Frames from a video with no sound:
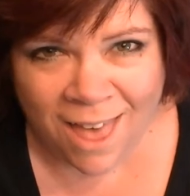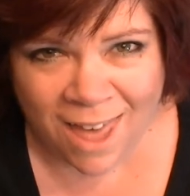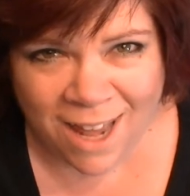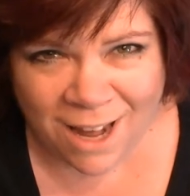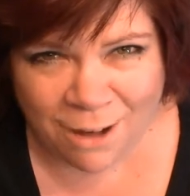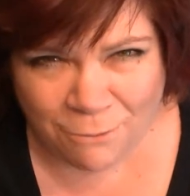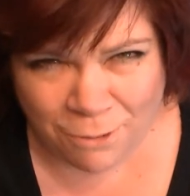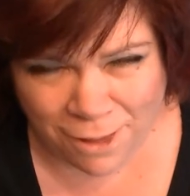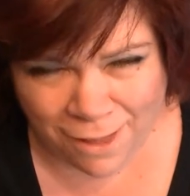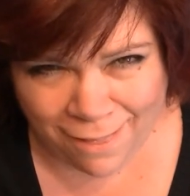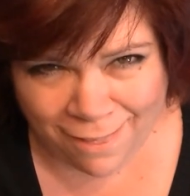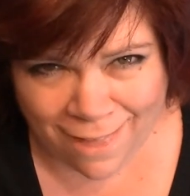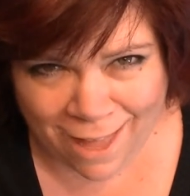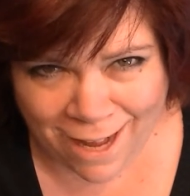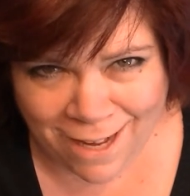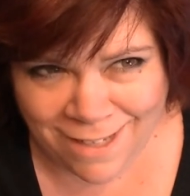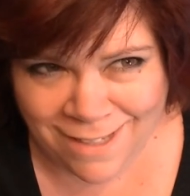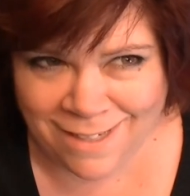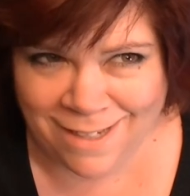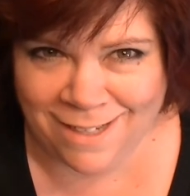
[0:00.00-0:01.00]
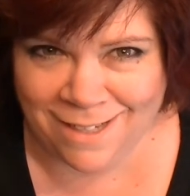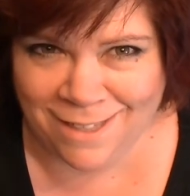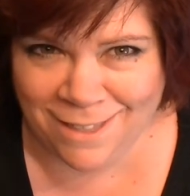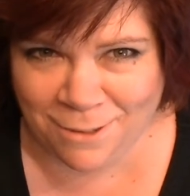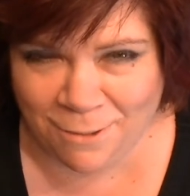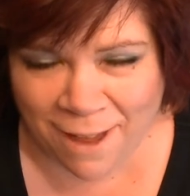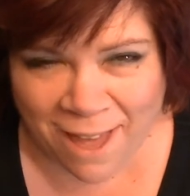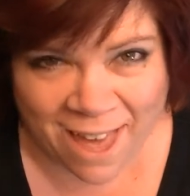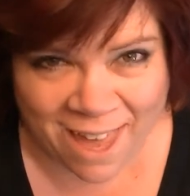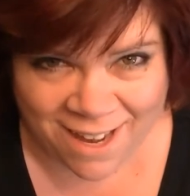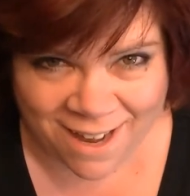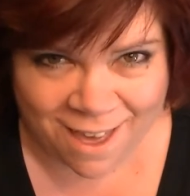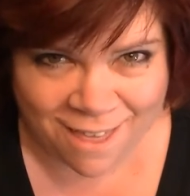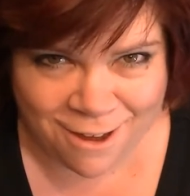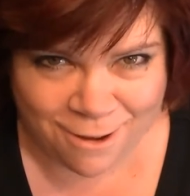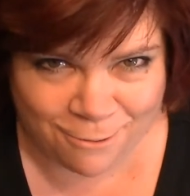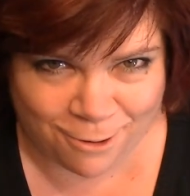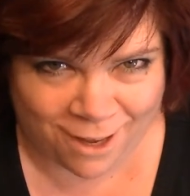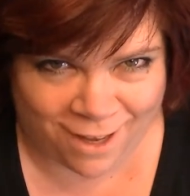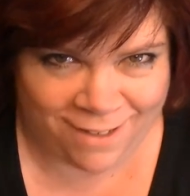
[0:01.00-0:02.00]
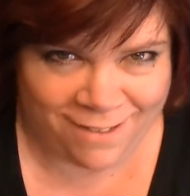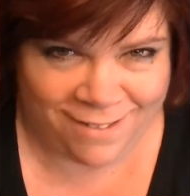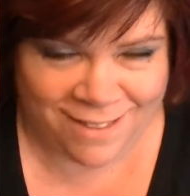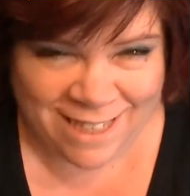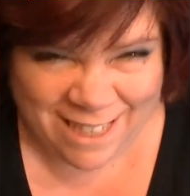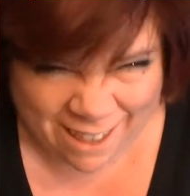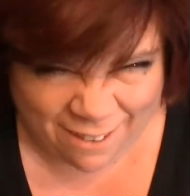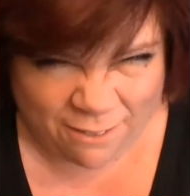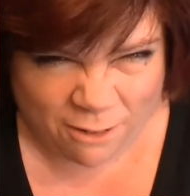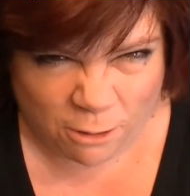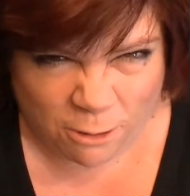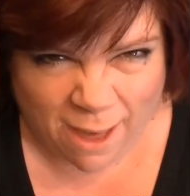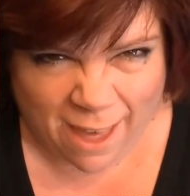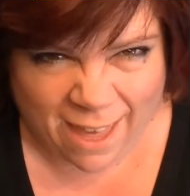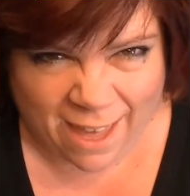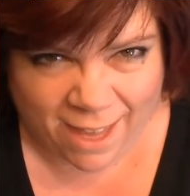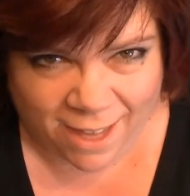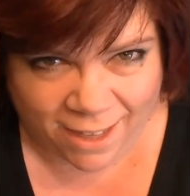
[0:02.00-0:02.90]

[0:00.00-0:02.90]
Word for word: And I really liked it, so I got another one to give away.